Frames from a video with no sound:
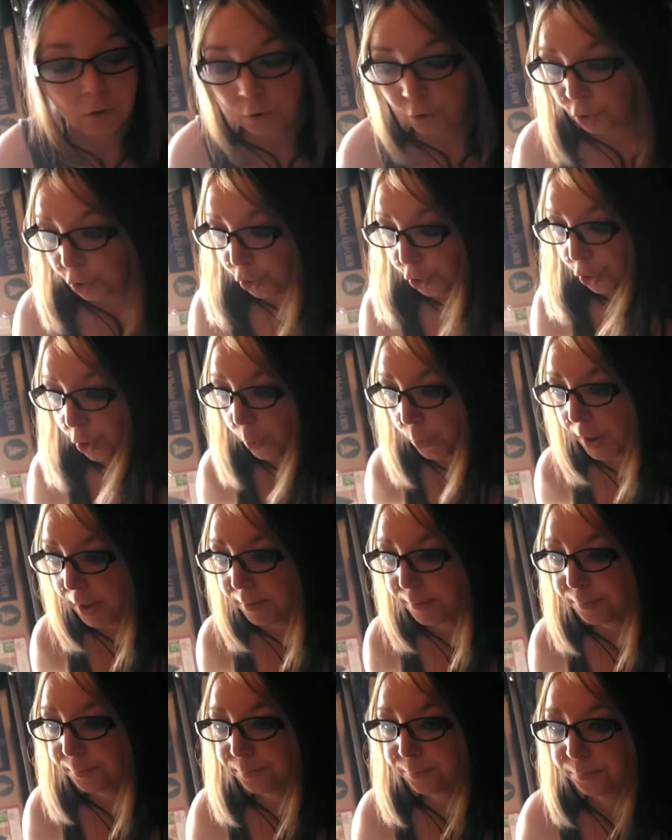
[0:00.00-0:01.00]

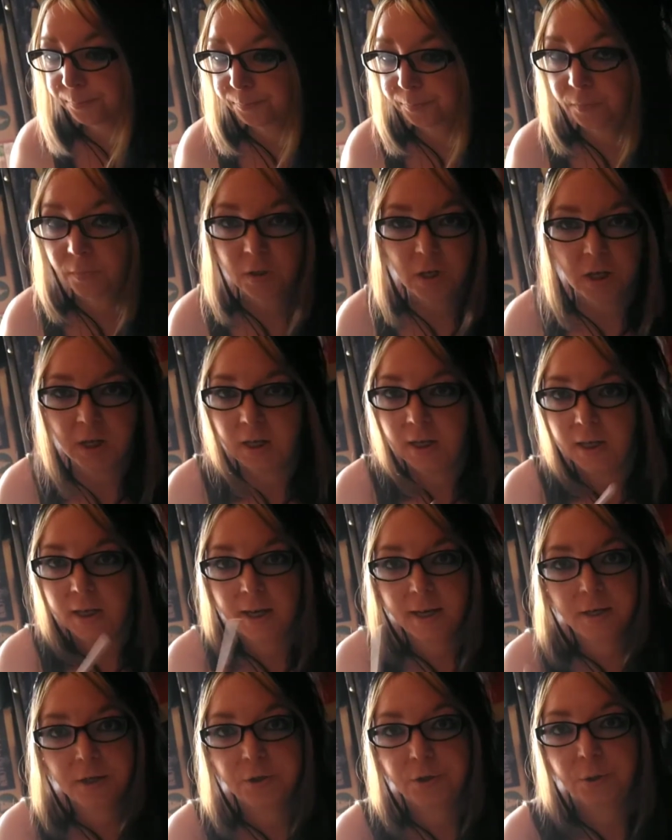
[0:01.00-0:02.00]
soda, any
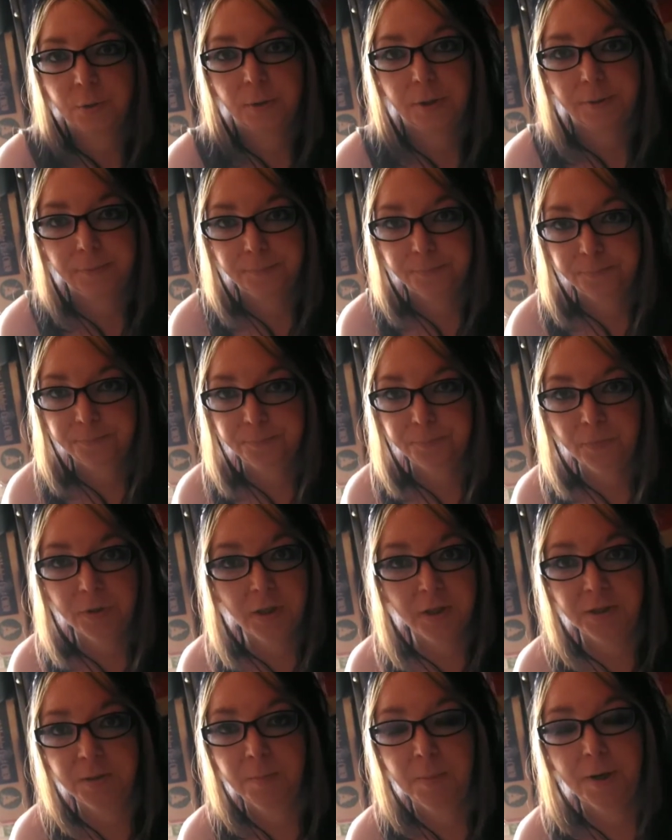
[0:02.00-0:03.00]
kind of soda,
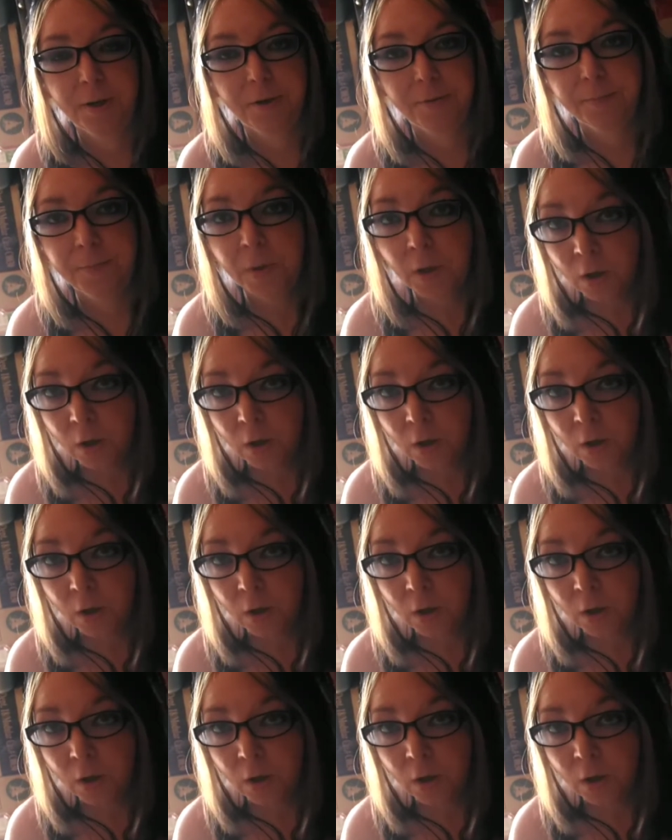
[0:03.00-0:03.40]
doesn't matter.